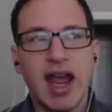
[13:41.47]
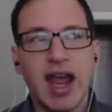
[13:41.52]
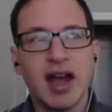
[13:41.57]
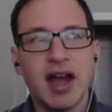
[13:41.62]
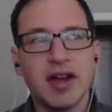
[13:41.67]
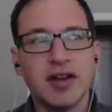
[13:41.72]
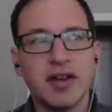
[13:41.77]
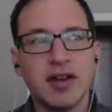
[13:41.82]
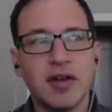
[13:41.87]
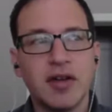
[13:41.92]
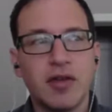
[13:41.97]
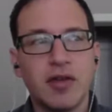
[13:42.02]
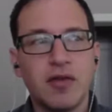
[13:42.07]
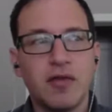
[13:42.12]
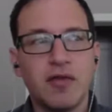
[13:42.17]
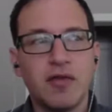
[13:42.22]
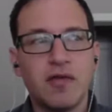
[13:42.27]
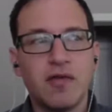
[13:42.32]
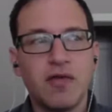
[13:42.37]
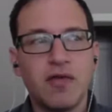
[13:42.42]
And
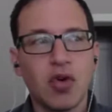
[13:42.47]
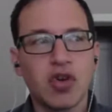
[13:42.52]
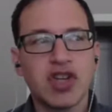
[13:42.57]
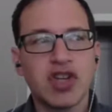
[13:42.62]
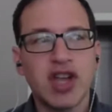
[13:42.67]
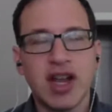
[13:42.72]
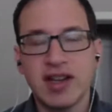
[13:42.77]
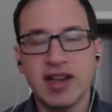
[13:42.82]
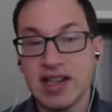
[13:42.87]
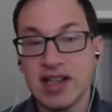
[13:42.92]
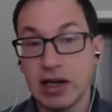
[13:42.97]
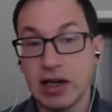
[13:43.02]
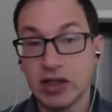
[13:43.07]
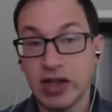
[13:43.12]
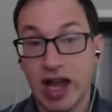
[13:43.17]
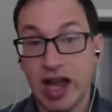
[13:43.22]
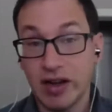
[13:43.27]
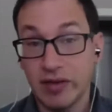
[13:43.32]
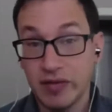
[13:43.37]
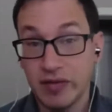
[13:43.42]
4chan has had
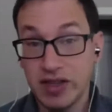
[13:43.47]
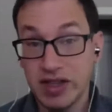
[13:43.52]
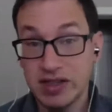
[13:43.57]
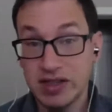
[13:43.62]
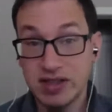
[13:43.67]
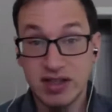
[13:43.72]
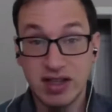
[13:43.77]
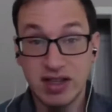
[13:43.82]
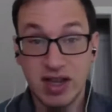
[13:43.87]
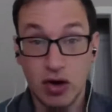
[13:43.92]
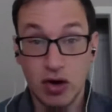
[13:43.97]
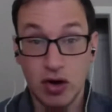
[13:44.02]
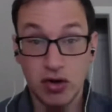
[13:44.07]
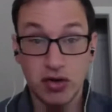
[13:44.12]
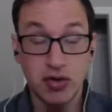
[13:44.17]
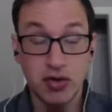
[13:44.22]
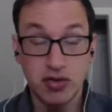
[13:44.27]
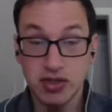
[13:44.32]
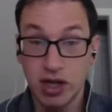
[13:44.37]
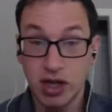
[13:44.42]
a lot of these
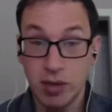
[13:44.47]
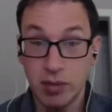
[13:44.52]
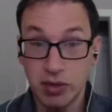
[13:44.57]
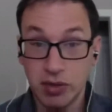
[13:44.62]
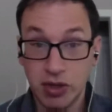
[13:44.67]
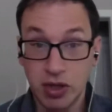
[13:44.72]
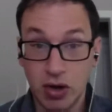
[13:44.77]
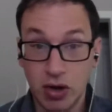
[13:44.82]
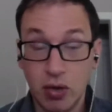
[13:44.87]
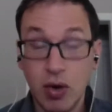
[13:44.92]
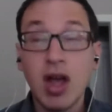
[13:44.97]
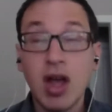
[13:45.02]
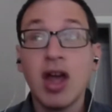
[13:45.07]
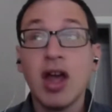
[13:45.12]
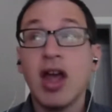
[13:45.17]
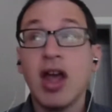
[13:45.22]
characters come and go.